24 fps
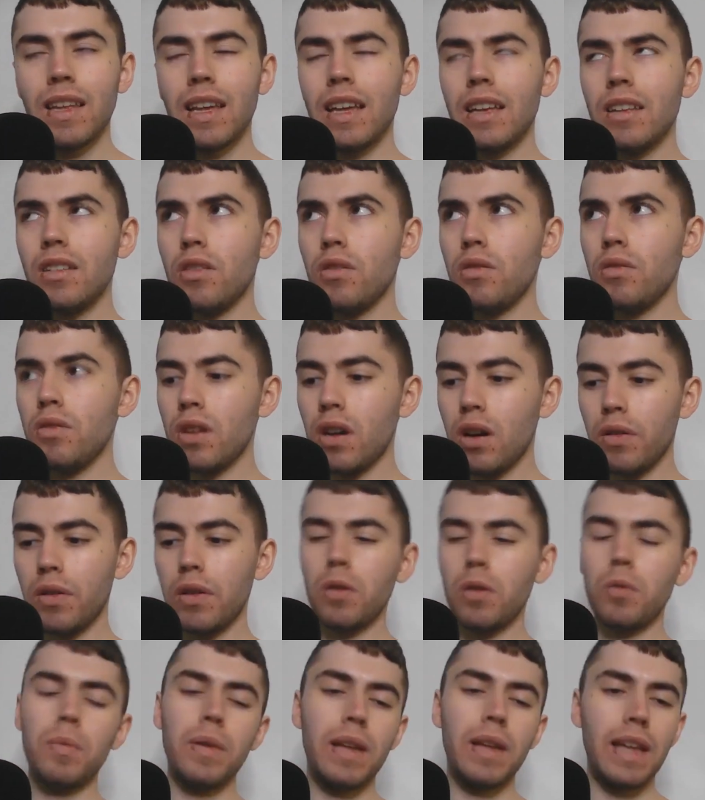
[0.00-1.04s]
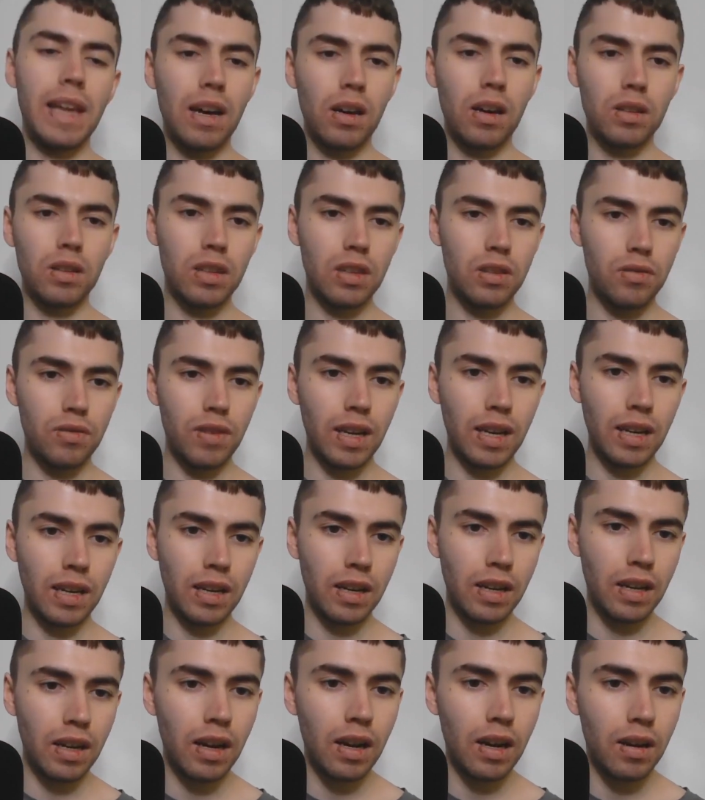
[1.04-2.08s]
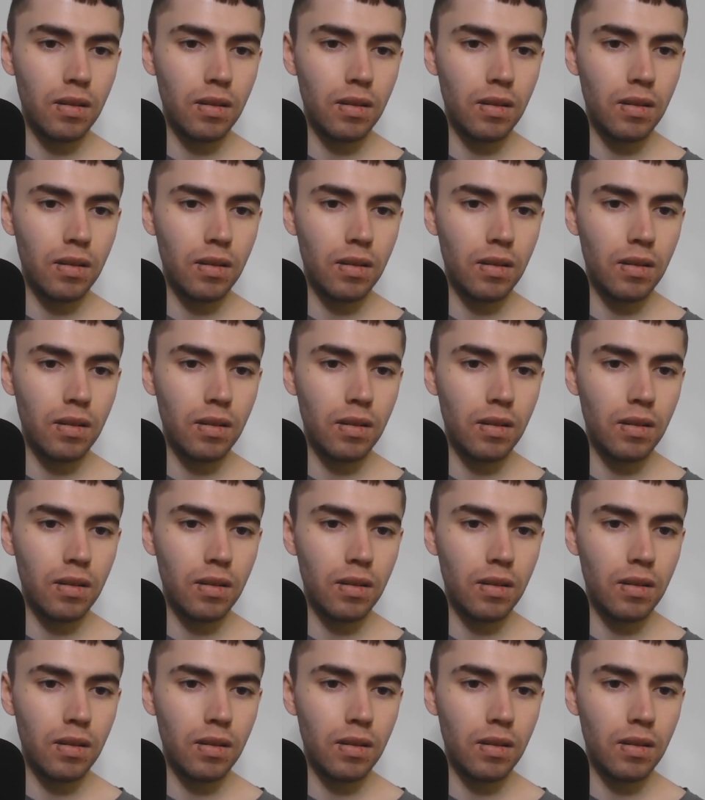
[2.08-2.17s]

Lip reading: He'll be healthy and ready to go.